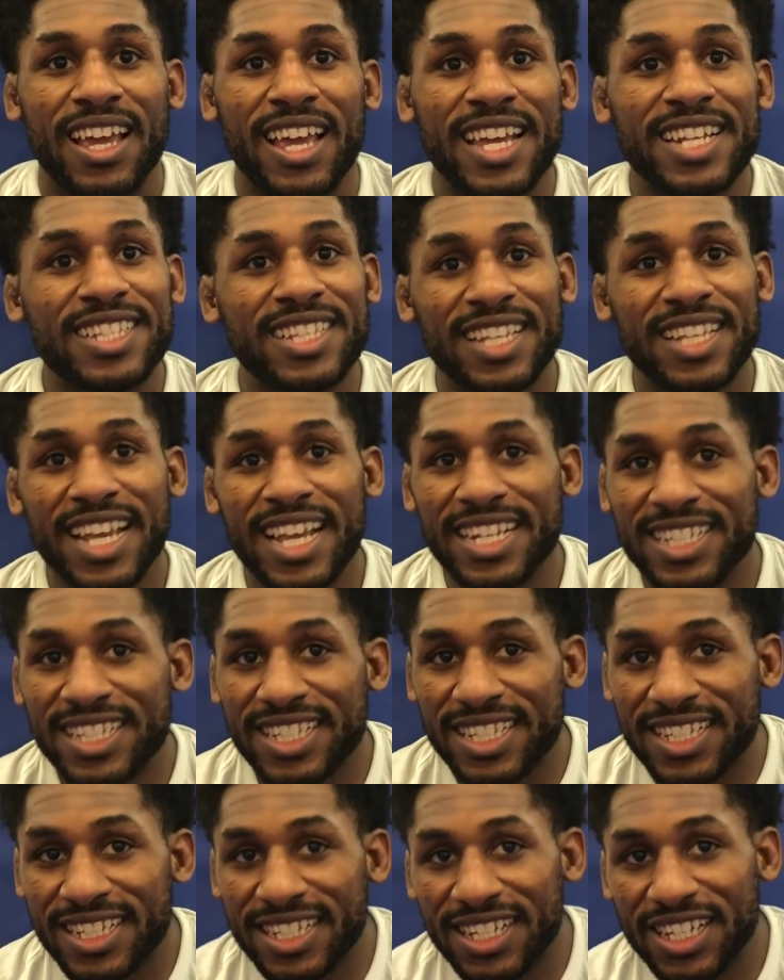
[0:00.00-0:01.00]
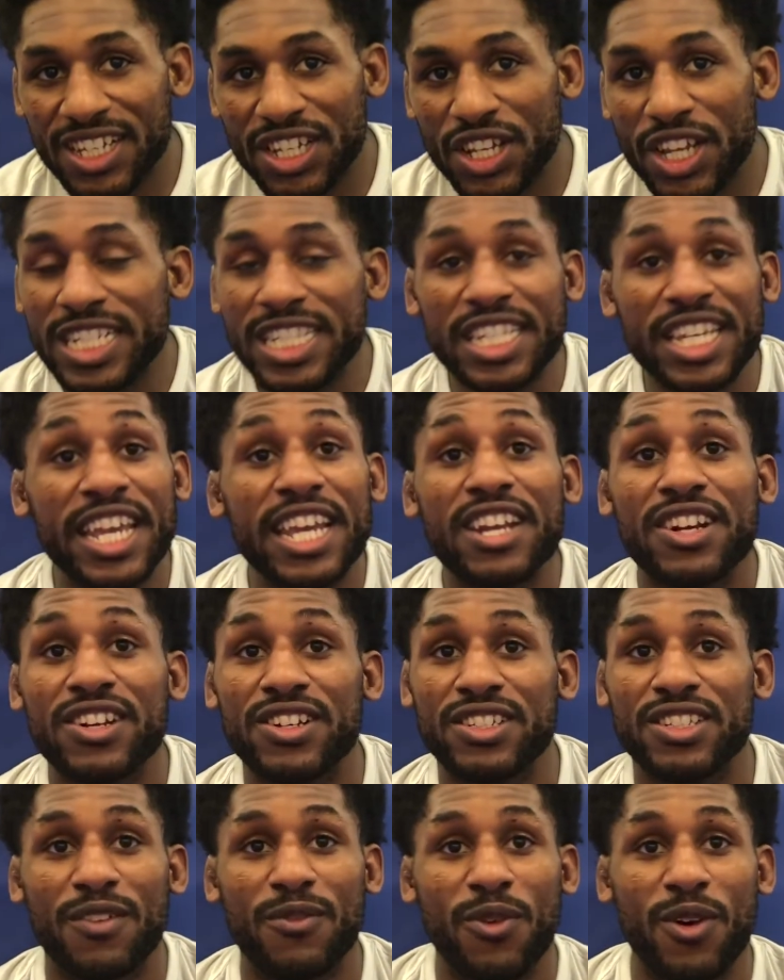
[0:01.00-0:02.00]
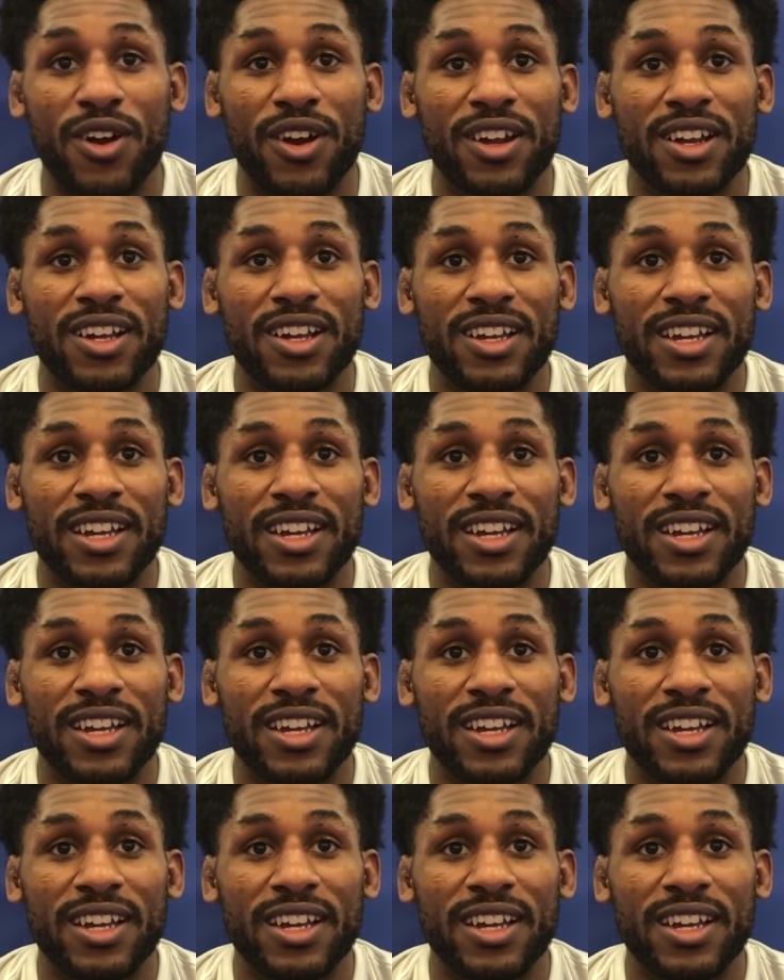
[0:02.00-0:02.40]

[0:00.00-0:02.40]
It's years of work.